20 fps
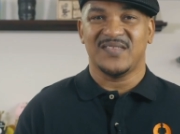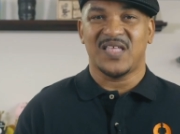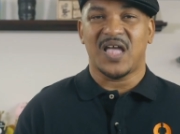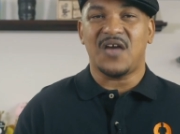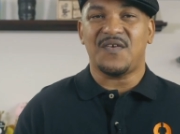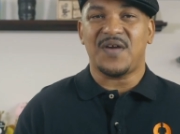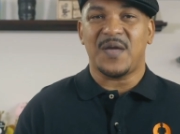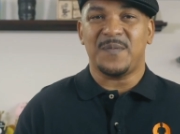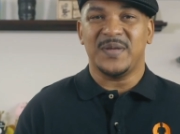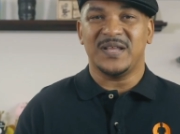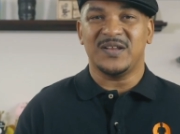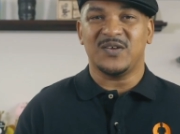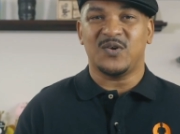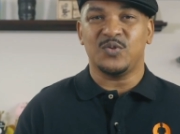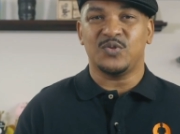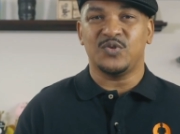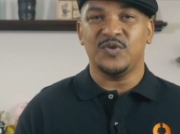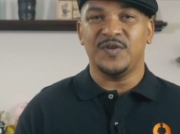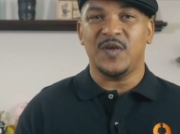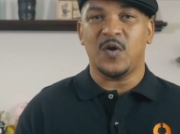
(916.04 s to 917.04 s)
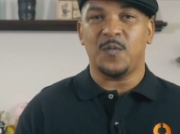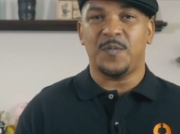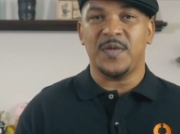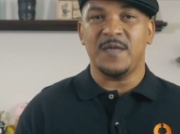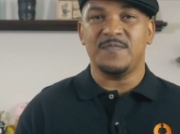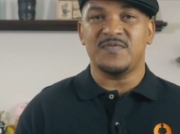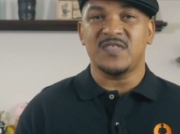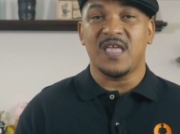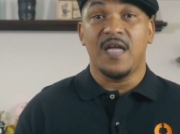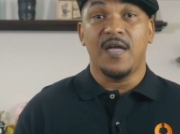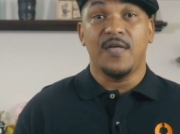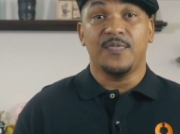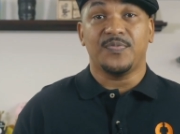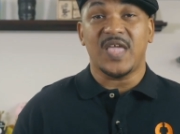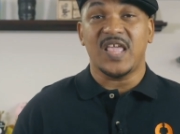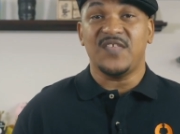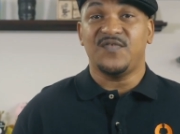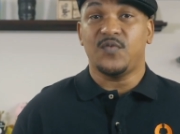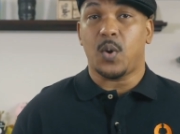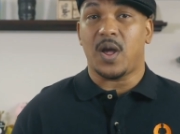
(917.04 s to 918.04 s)
All right, Pinnacle Studio peeps,
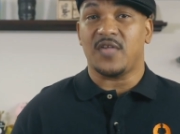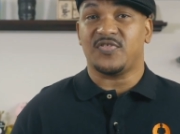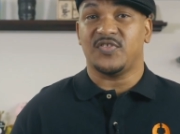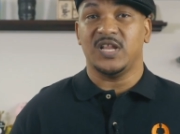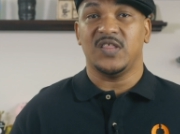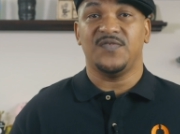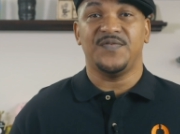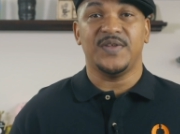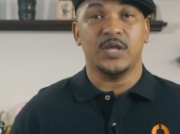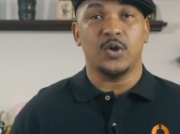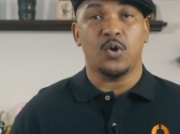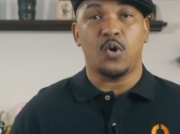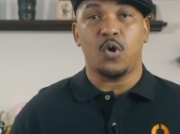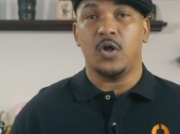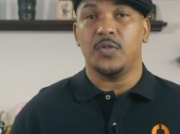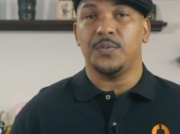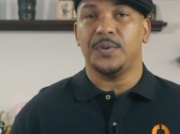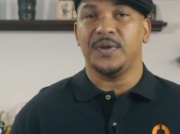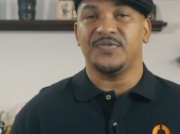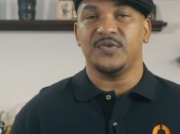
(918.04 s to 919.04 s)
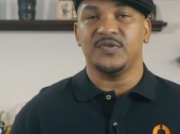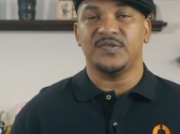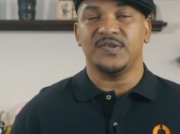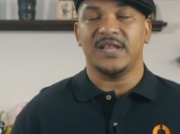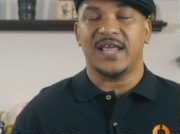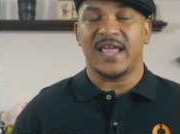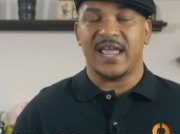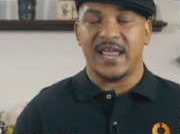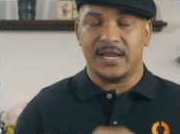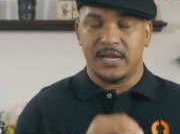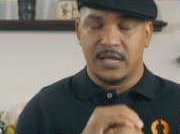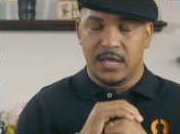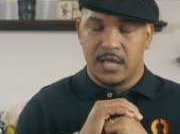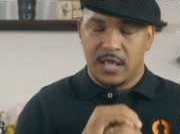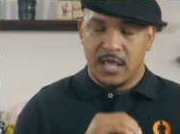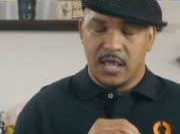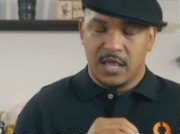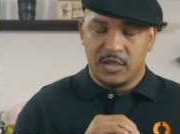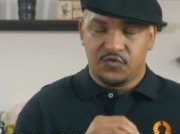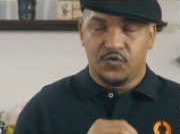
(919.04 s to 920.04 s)
thanks for watching this video all the way through to the end.
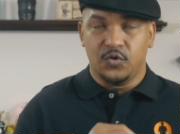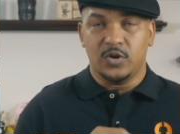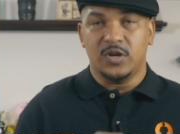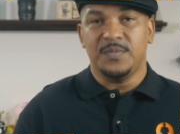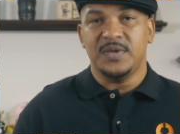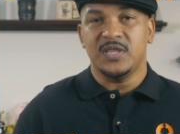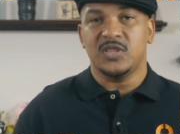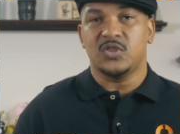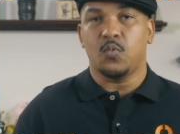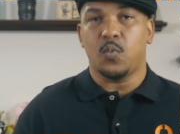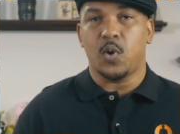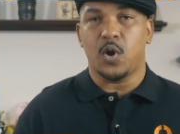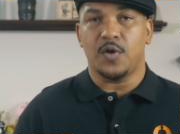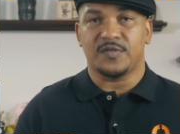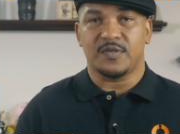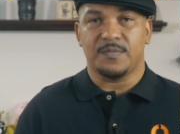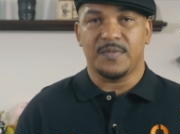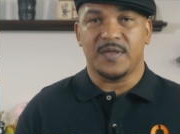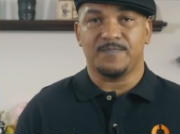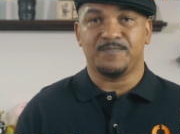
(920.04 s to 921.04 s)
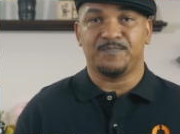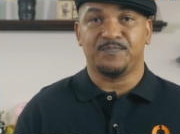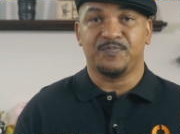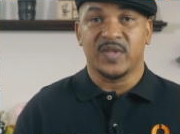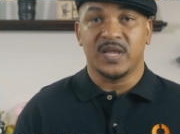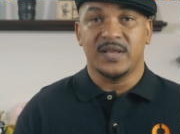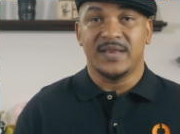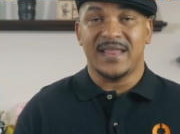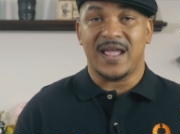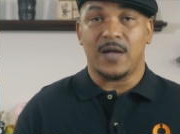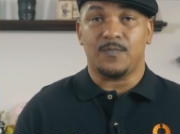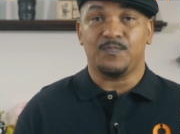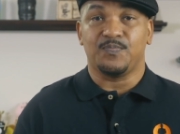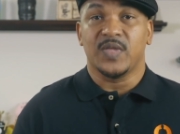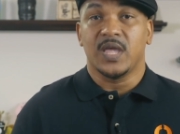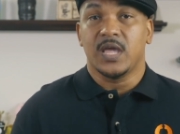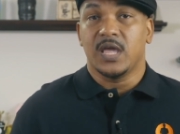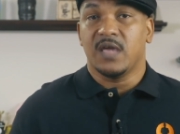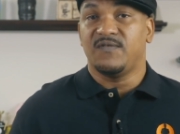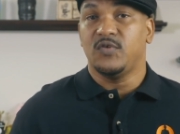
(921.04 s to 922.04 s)
Truly means the world to me. Now,
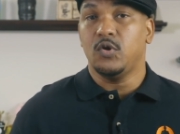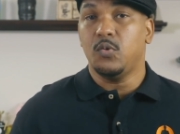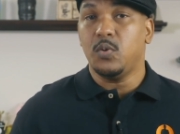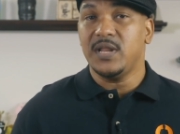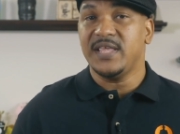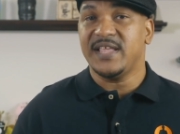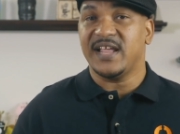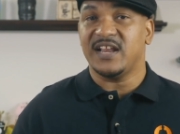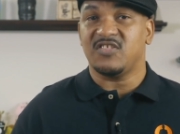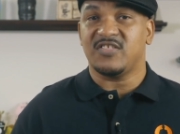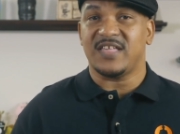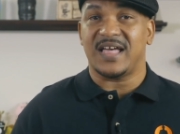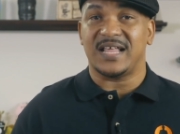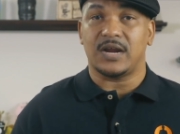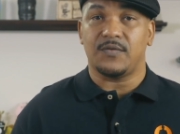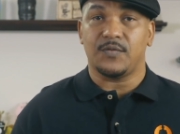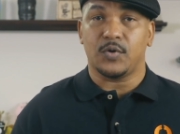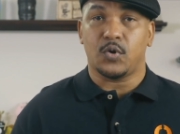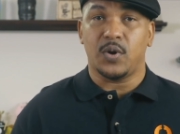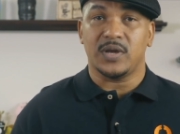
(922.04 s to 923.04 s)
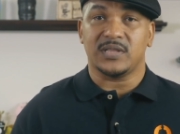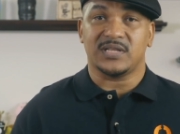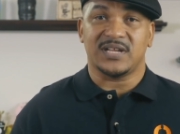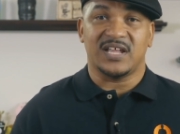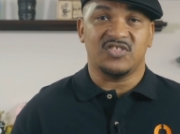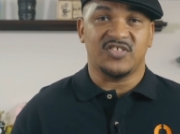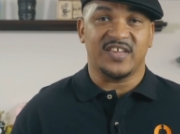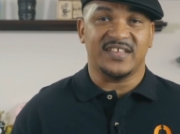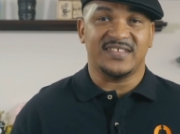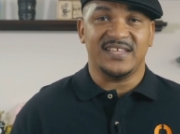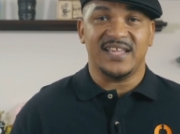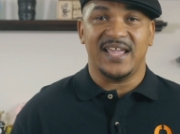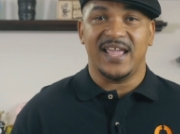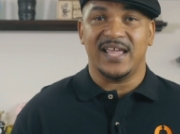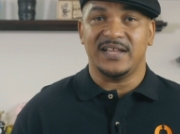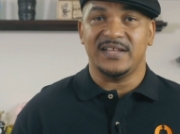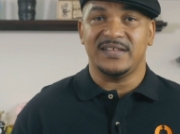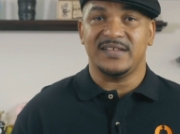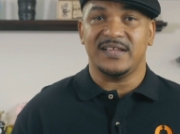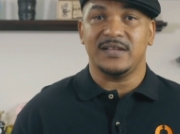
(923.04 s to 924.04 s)
if you want to get a shout out request like J T
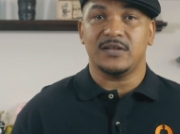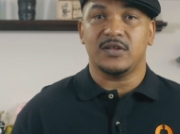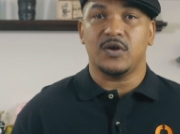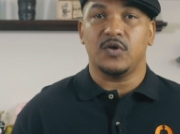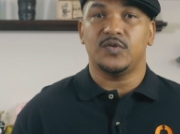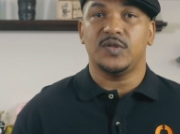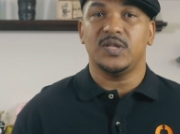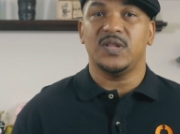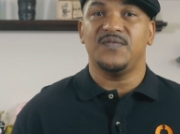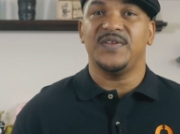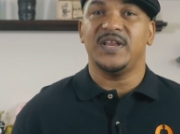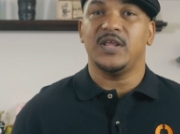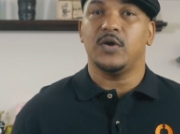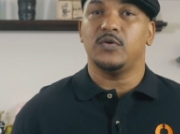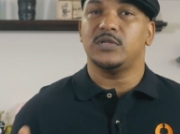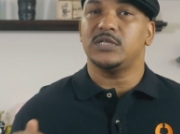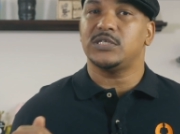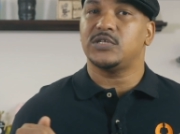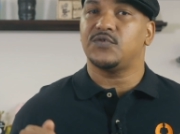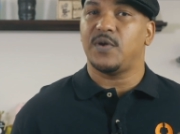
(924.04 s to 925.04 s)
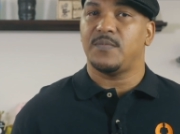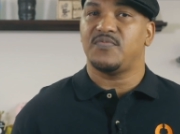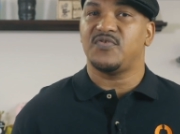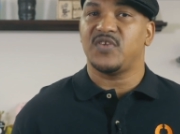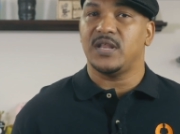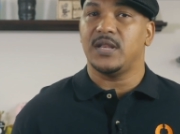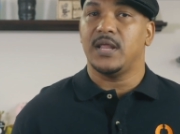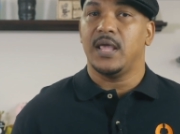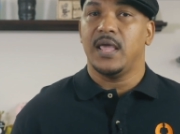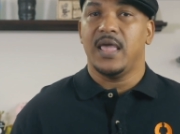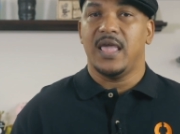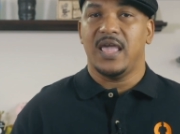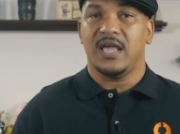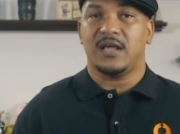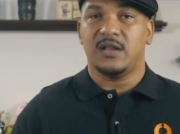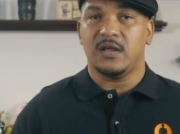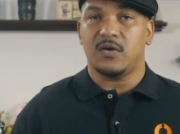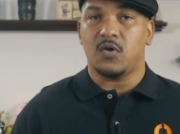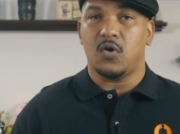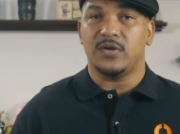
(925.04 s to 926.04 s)
Haley did, go to the video description and
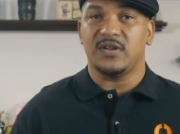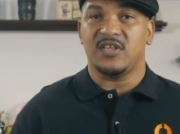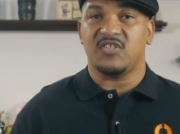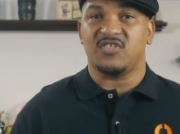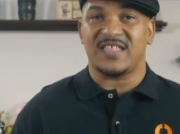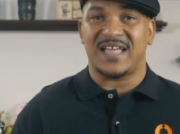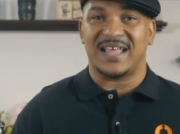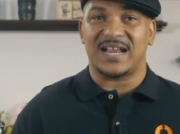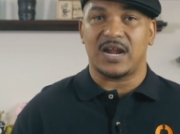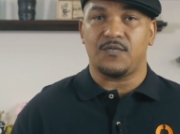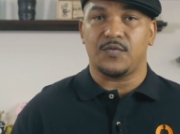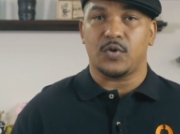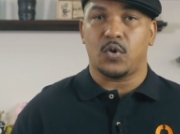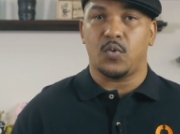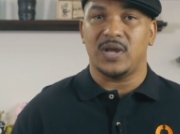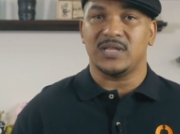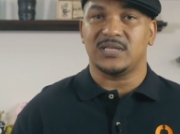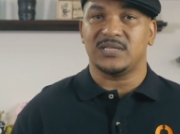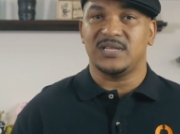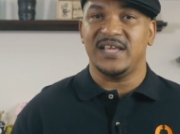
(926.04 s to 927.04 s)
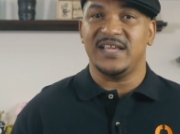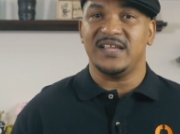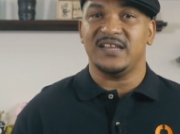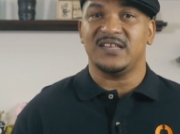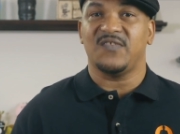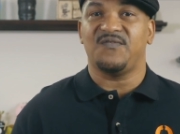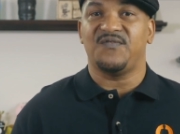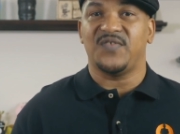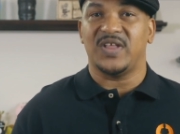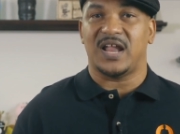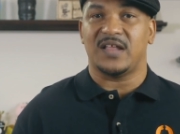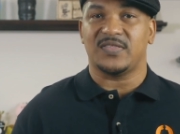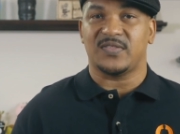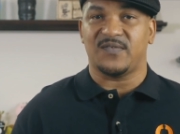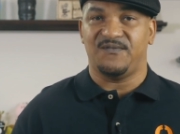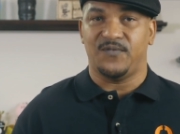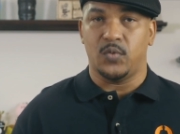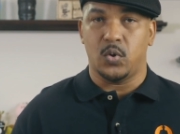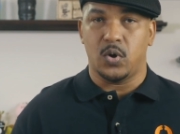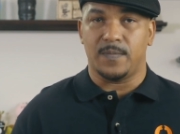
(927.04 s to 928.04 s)
click on the shout out request link to fill out the
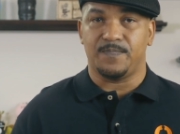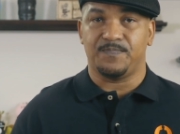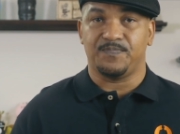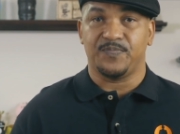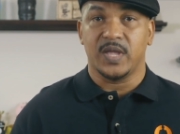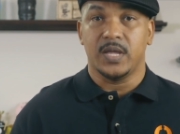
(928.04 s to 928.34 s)
form.